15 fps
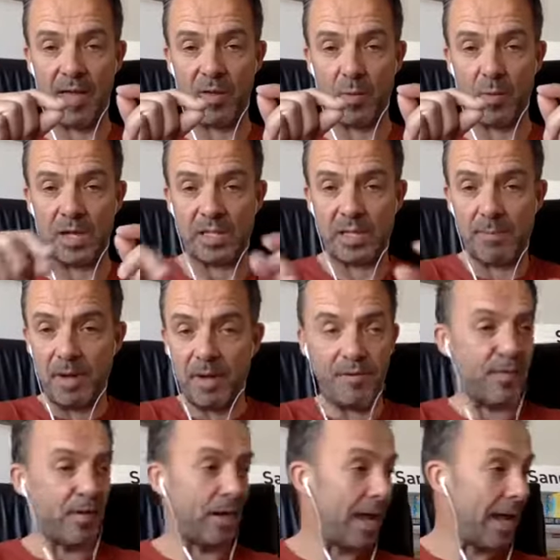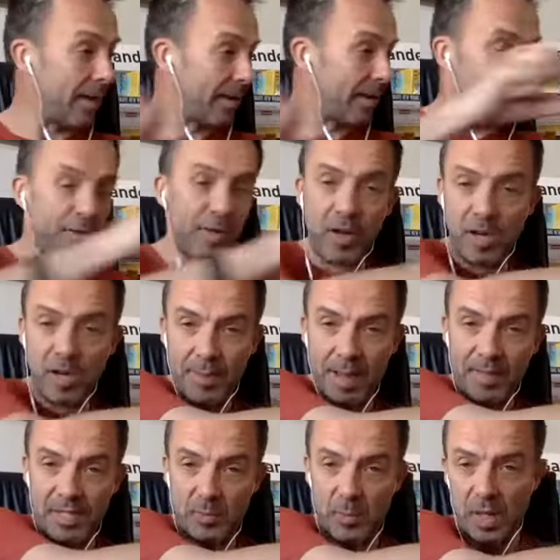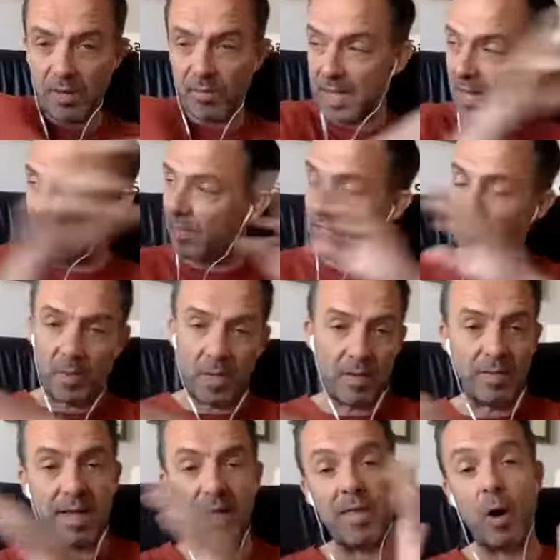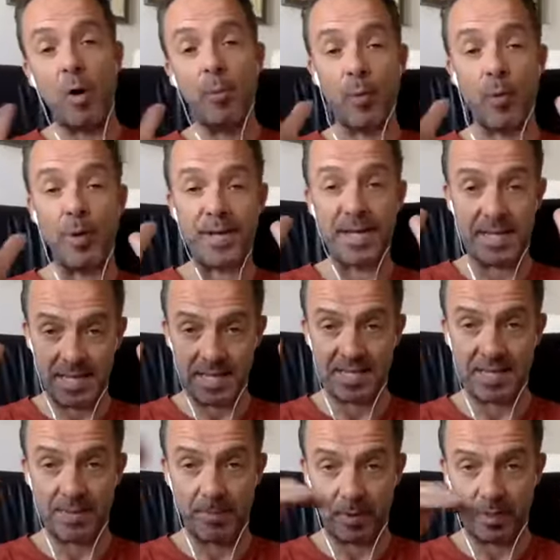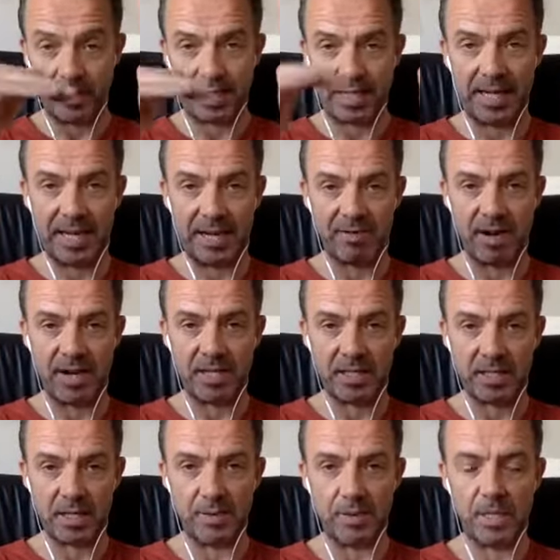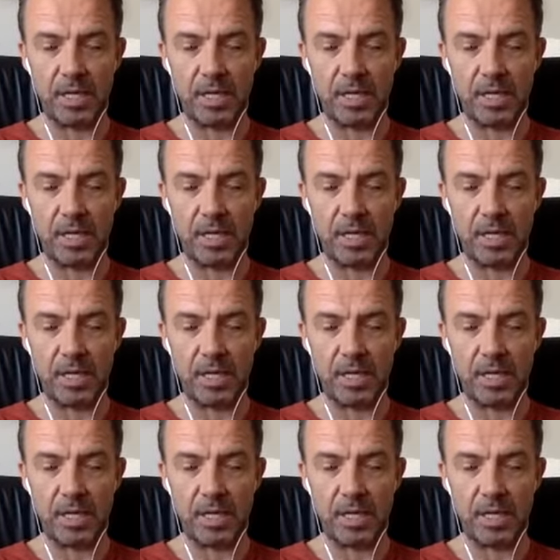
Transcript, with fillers: Otherwise, it might feel like, haven't I forgotten about this one over here and this one over there? And the whole point is it's simple and clear, right? So